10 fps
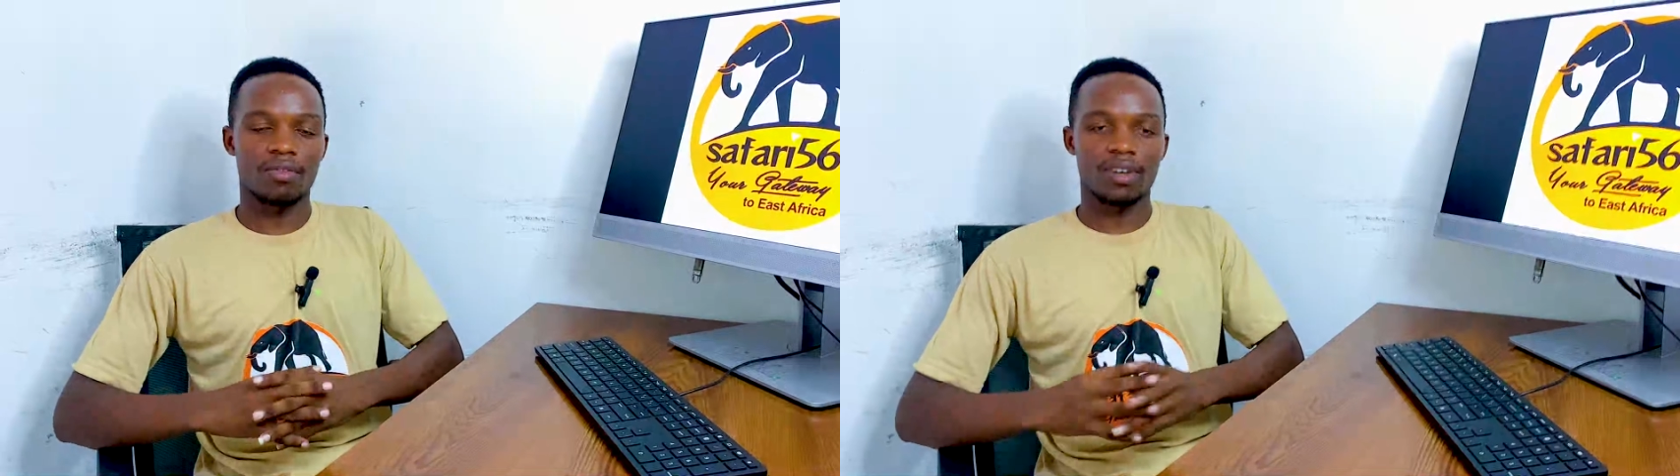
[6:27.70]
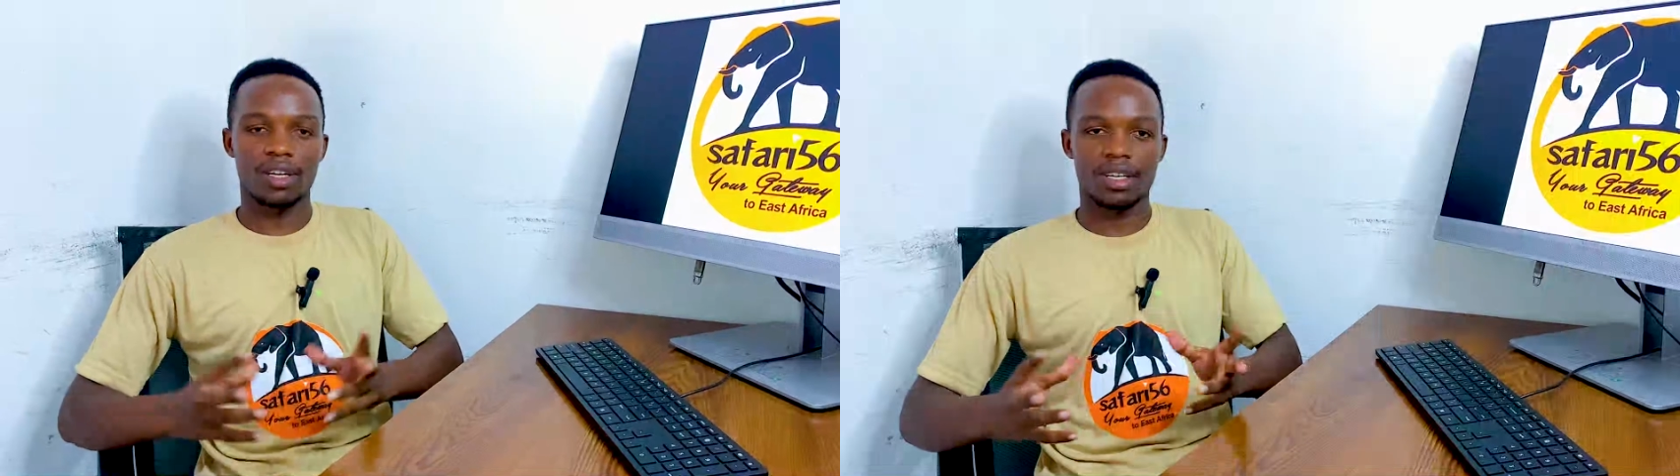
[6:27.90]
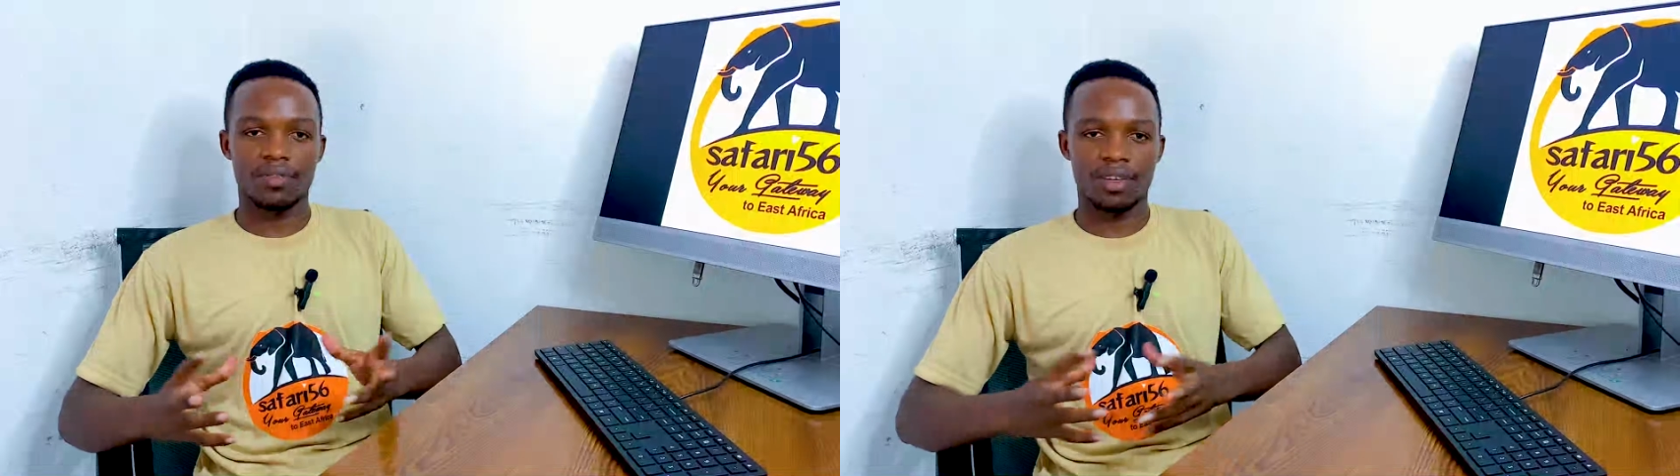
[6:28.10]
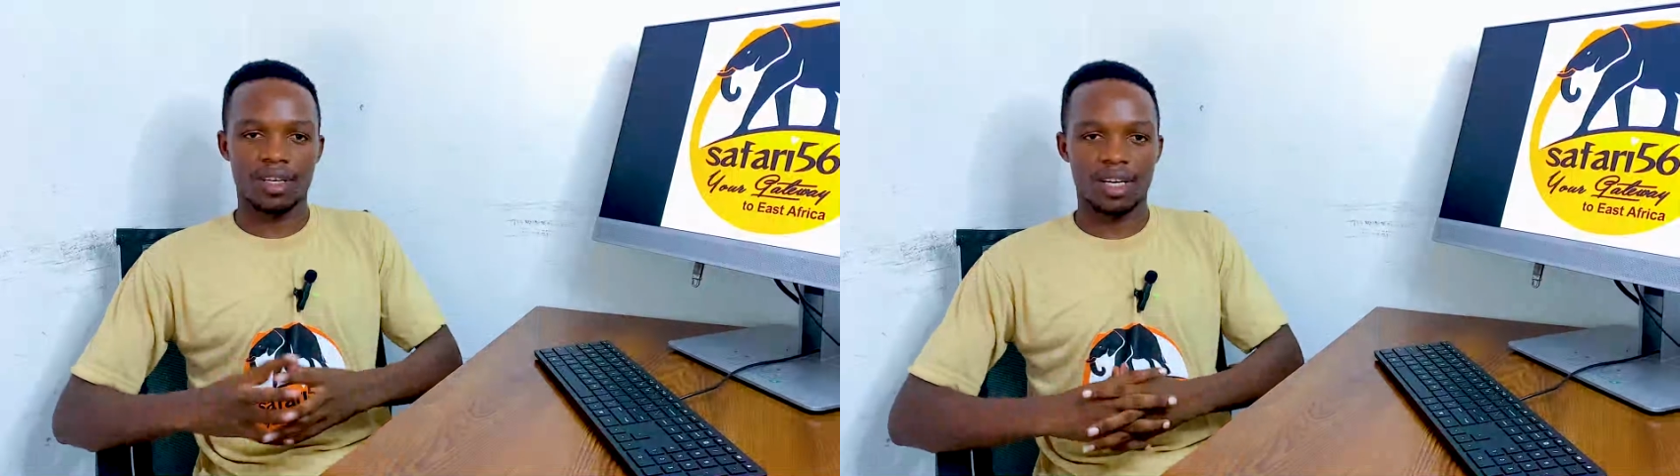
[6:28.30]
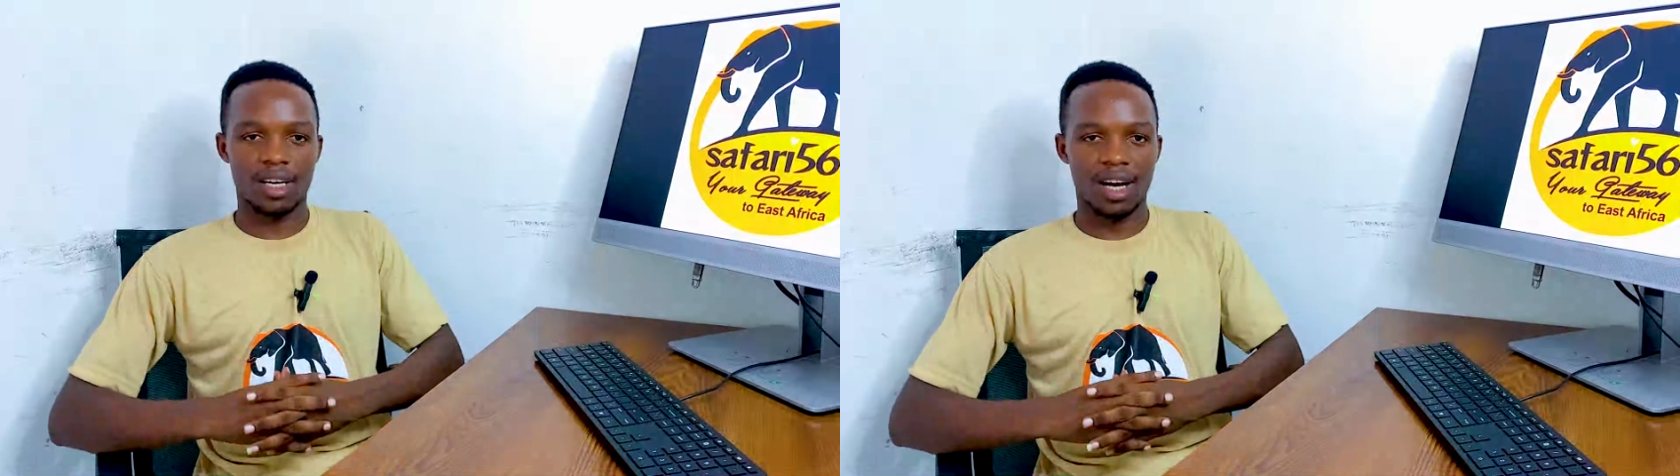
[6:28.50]

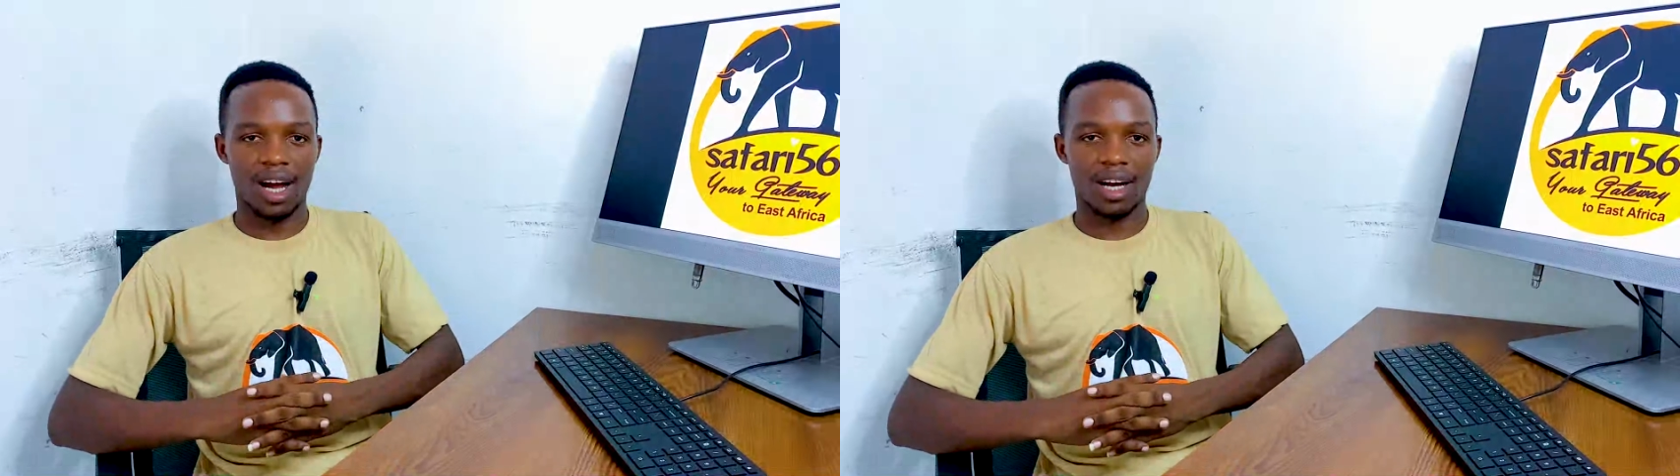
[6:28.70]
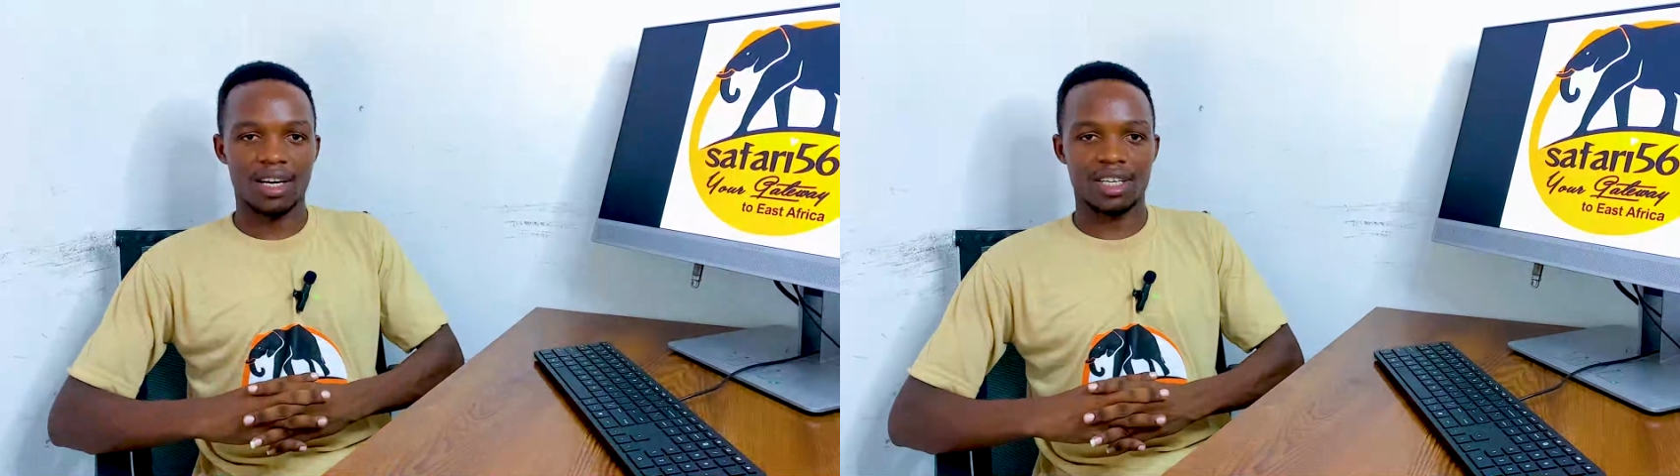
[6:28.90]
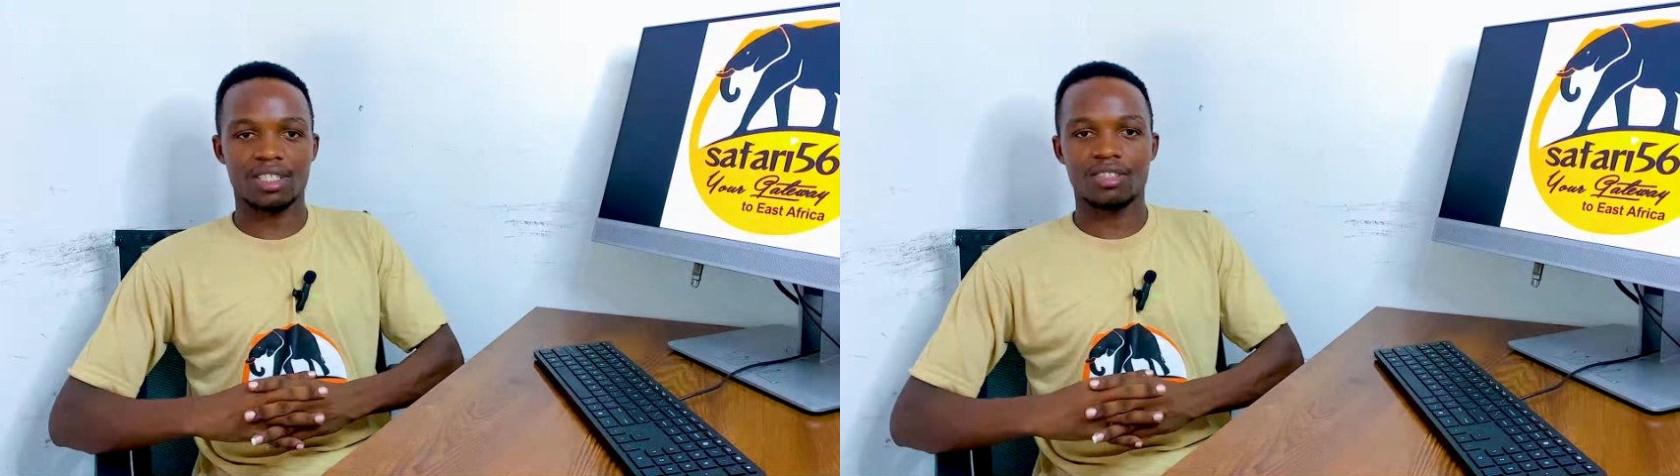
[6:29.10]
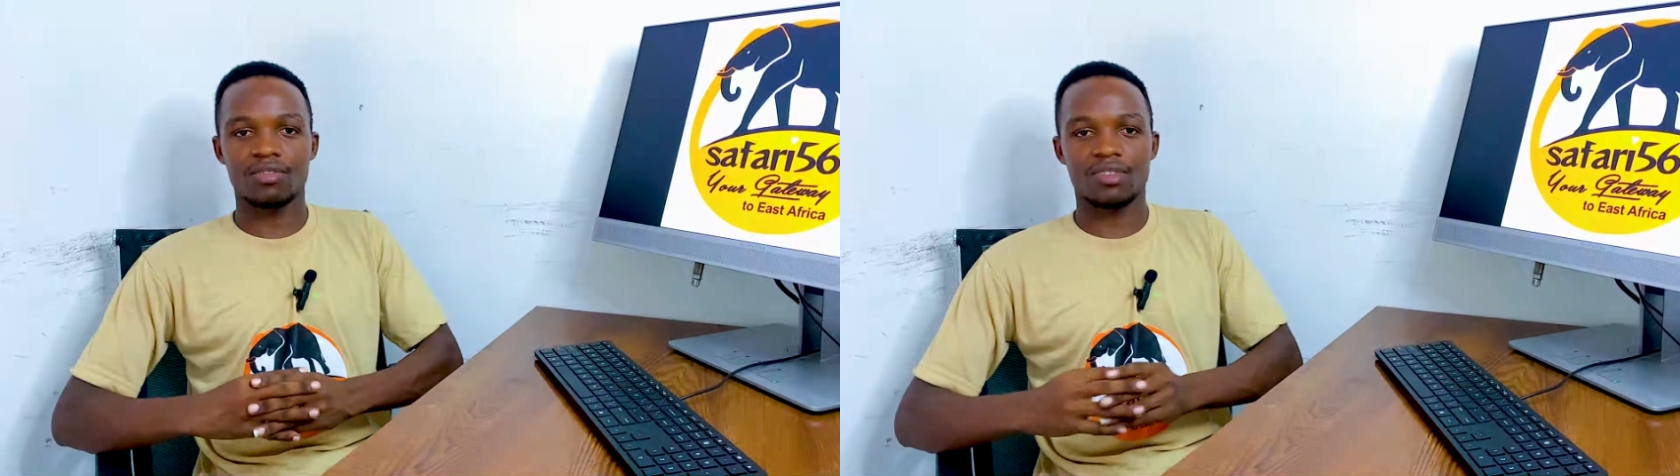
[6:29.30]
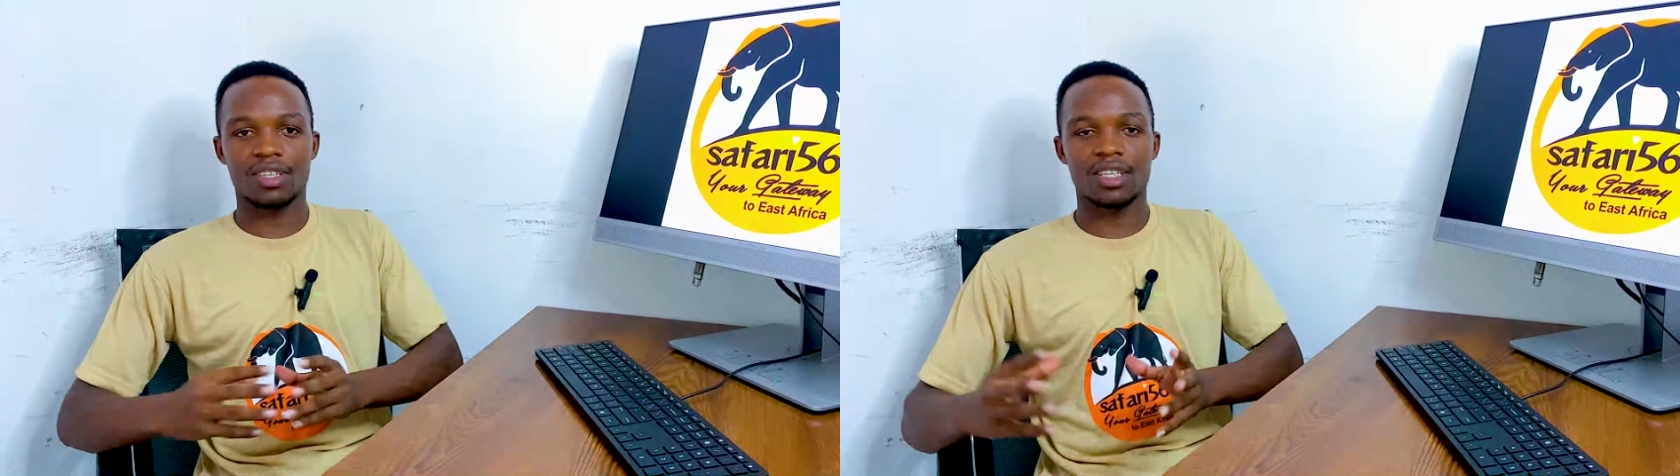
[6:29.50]
very
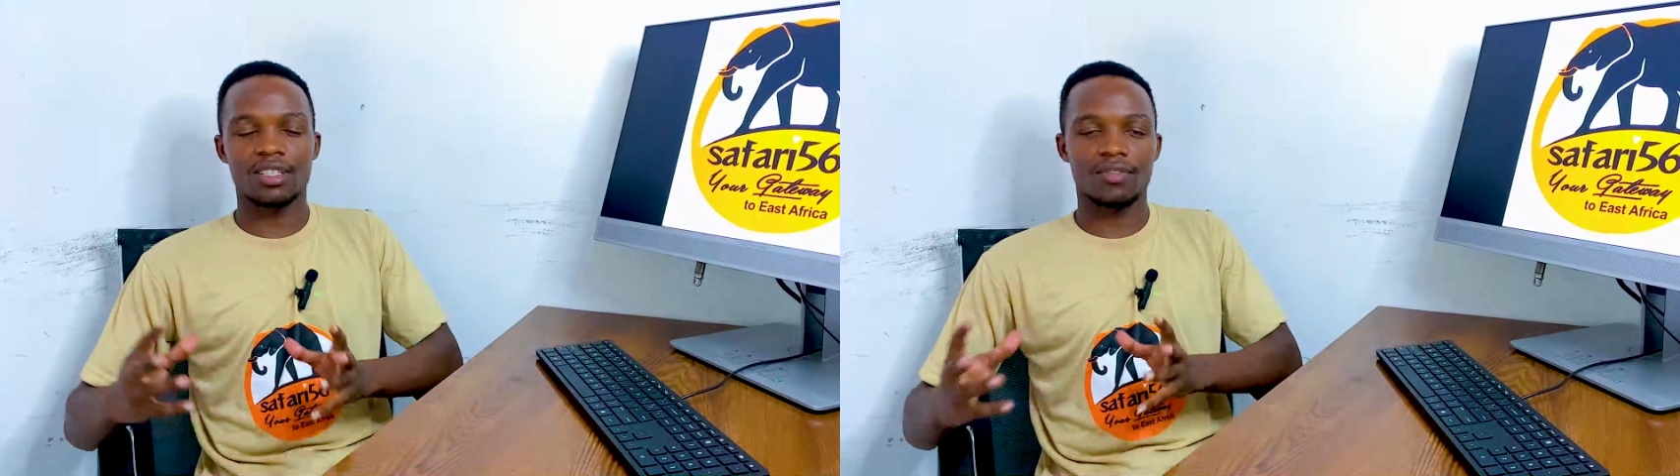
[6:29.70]
aggressively